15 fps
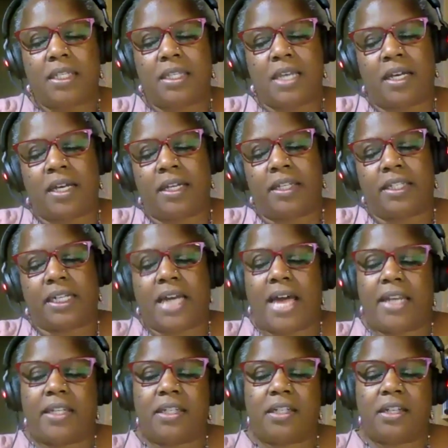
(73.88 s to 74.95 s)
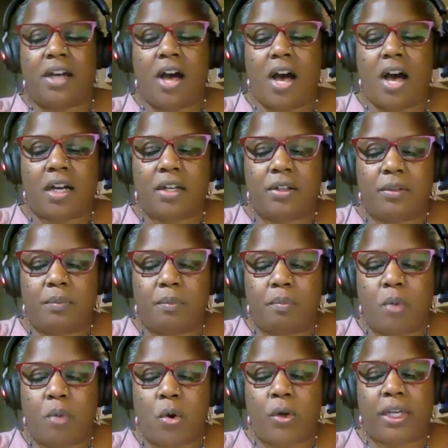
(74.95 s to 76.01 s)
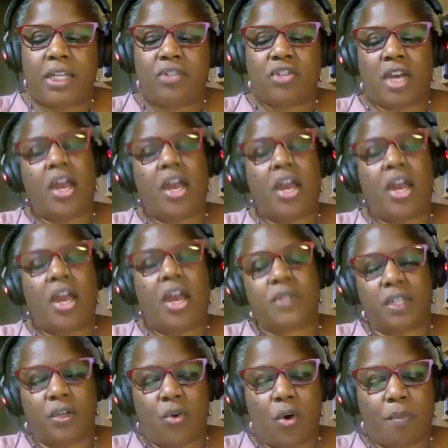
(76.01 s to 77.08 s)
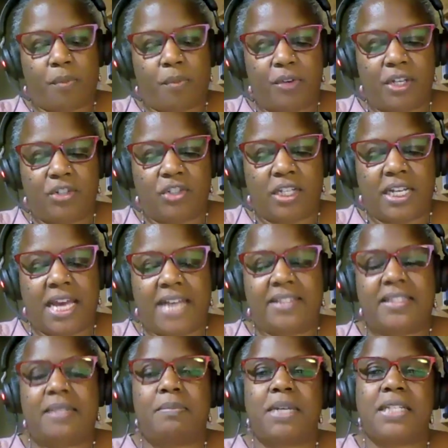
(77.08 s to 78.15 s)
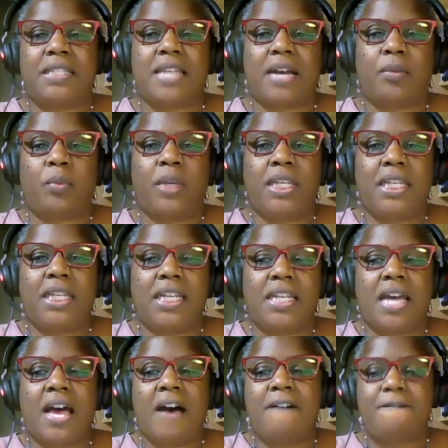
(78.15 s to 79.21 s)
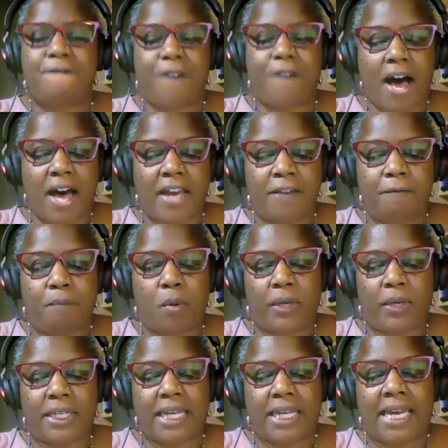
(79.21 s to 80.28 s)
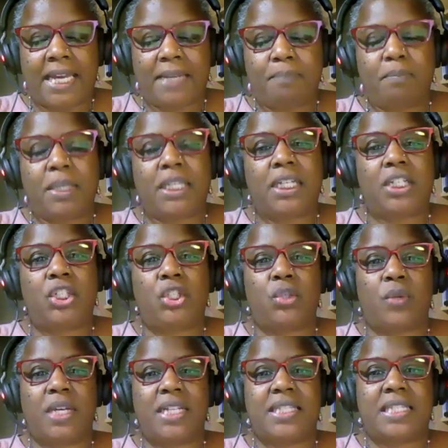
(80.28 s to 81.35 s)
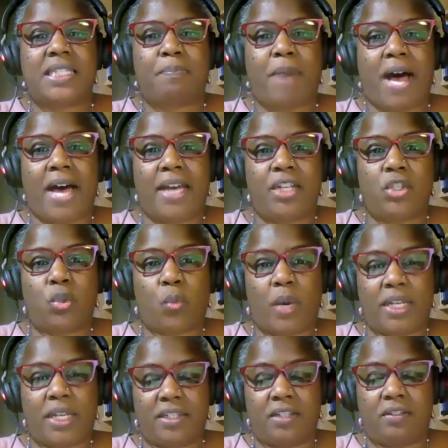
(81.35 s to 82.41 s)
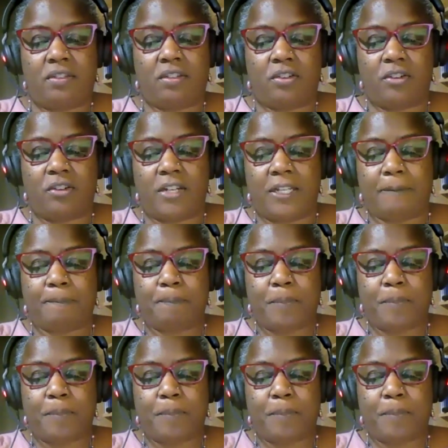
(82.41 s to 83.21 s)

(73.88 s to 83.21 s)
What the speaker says: The Canada Mortgage and Housing Corporation estimates that we need 5.8 million units by 2030.